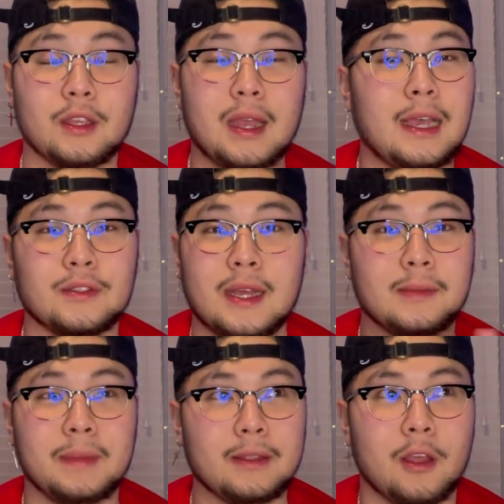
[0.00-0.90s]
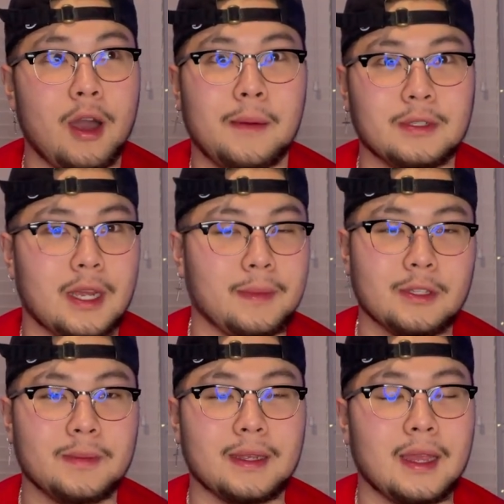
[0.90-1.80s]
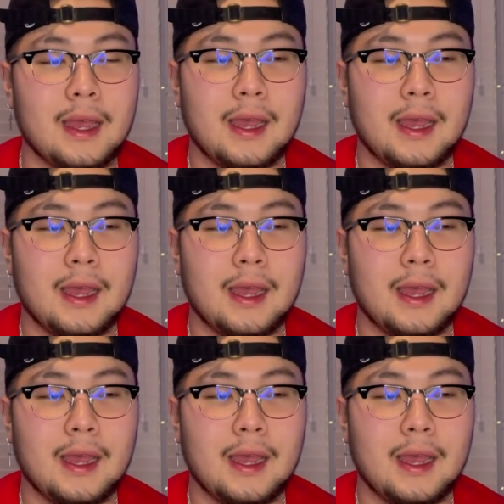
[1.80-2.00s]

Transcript: You guys not mean know how much y'all mean to me.